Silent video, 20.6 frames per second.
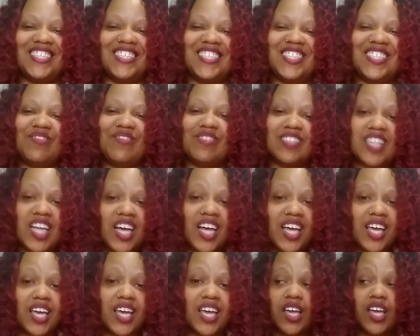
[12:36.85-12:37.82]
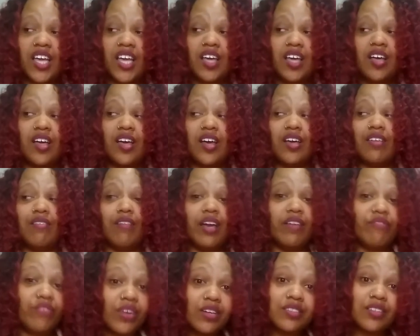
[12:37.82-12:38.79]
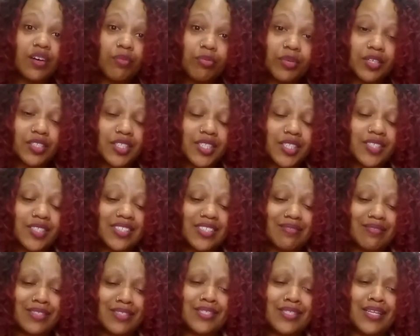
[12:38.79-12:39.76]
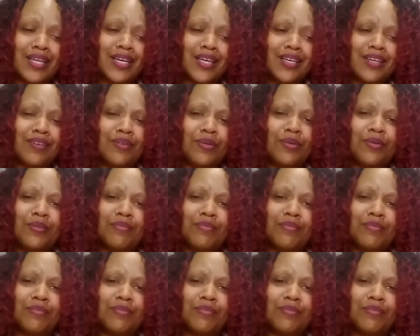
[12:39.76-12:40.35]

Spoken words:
she was like, "You ain't fucked up, is you?" And I'm just like,